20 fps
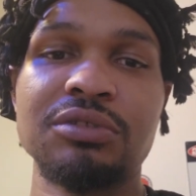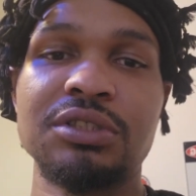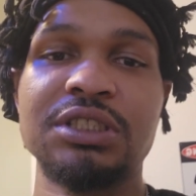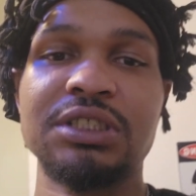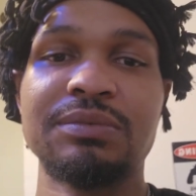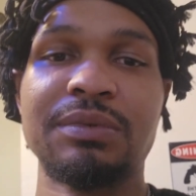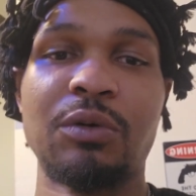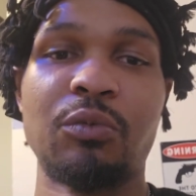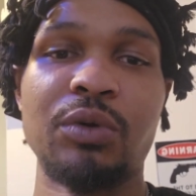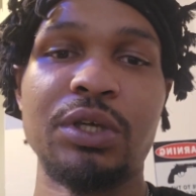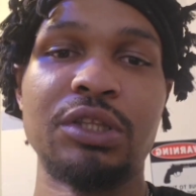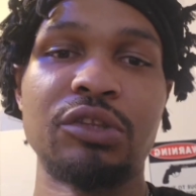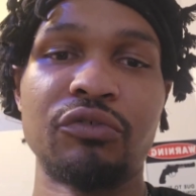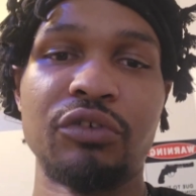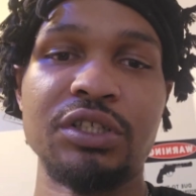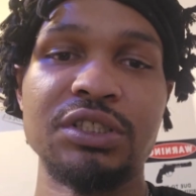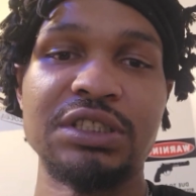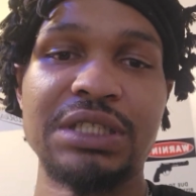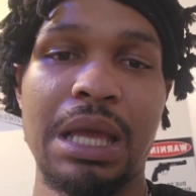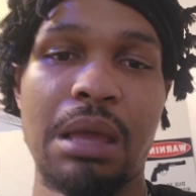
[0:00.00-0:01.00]
This is my week
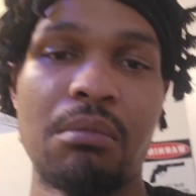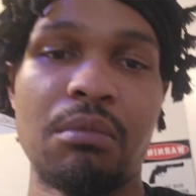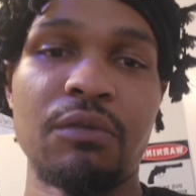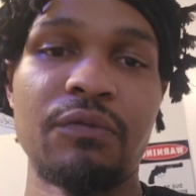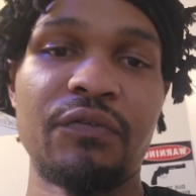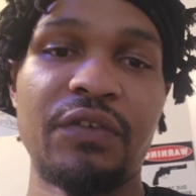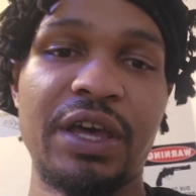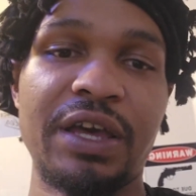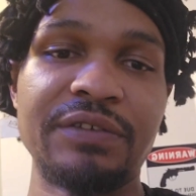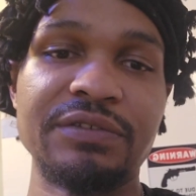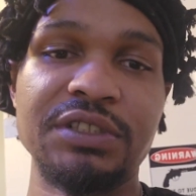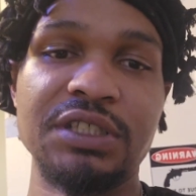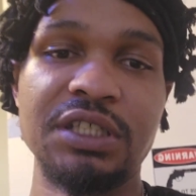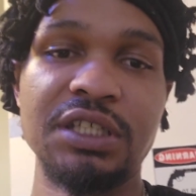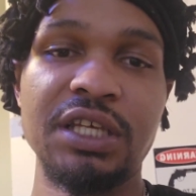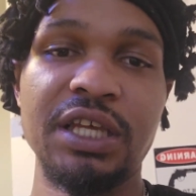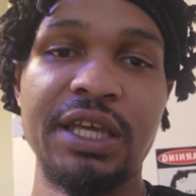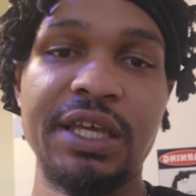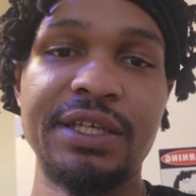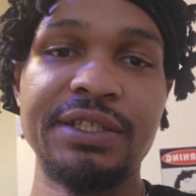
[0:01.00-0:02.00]
3 assignment for
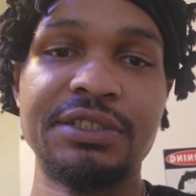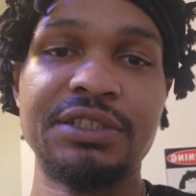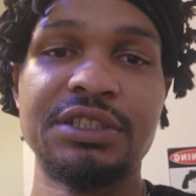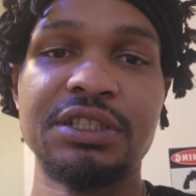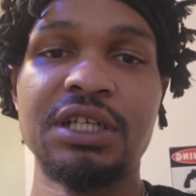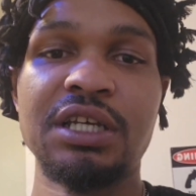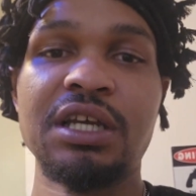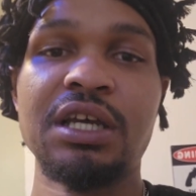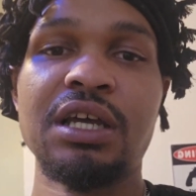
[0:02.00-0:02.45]
FTH